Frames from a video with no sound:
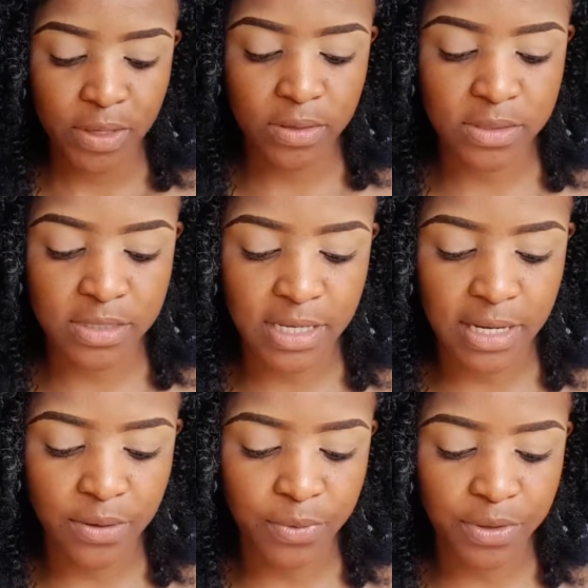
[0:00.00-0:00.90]

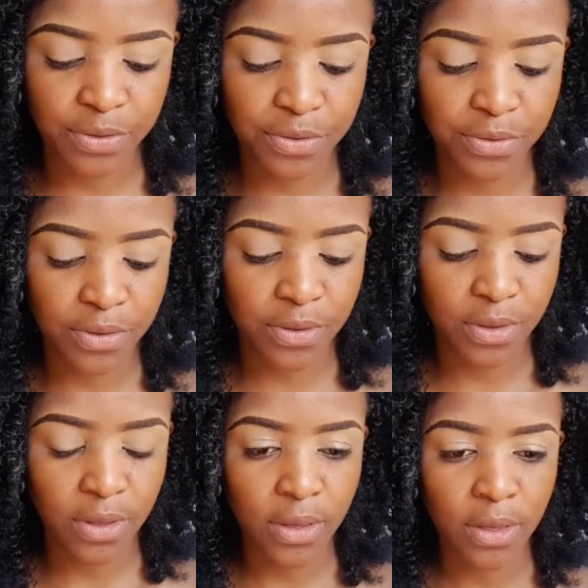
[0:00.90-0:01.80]
concealer with
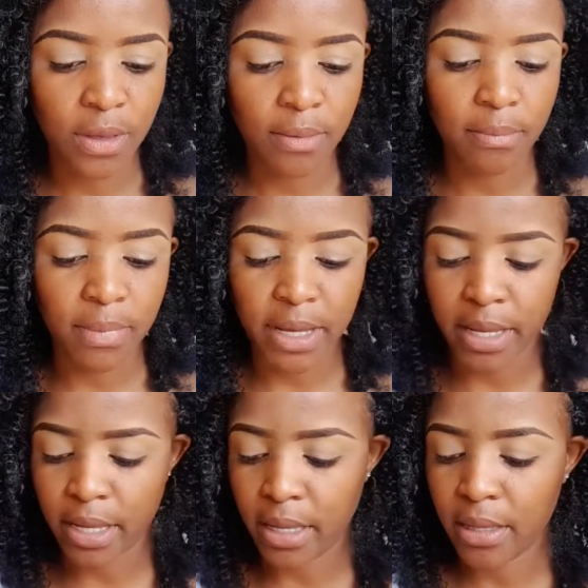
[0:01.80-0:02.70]

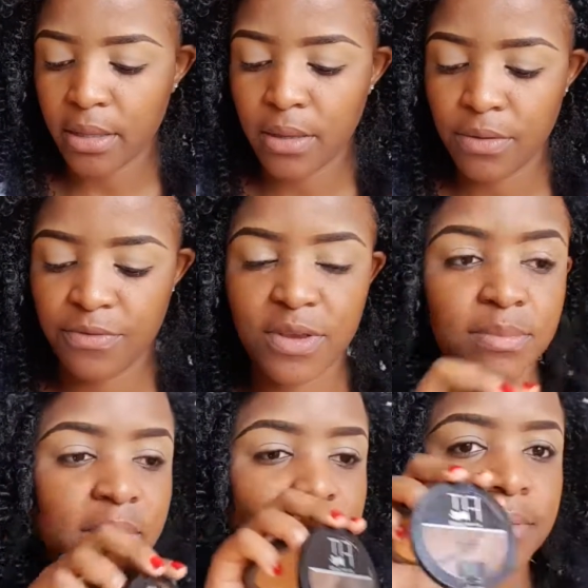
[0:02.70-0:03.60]
my Fit
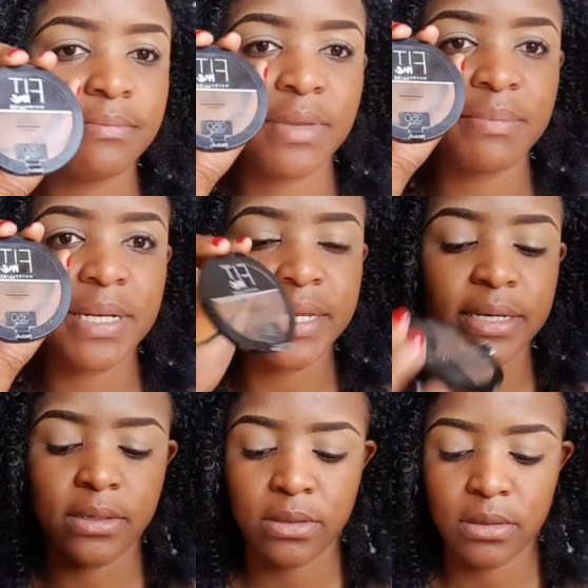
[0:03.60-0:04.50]
Me
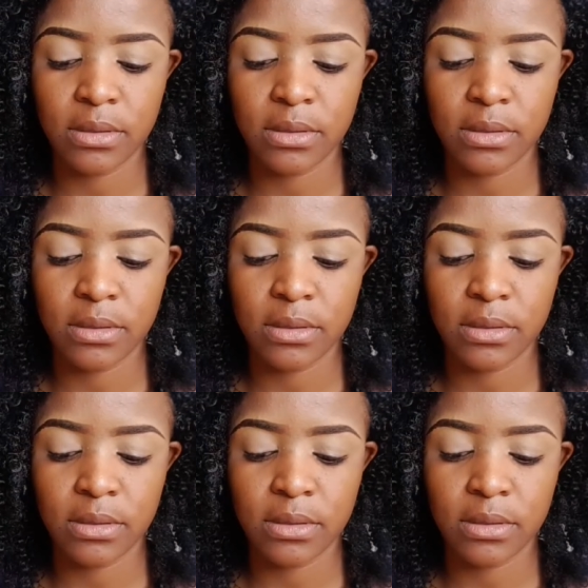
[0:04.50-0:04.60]
Maybelline.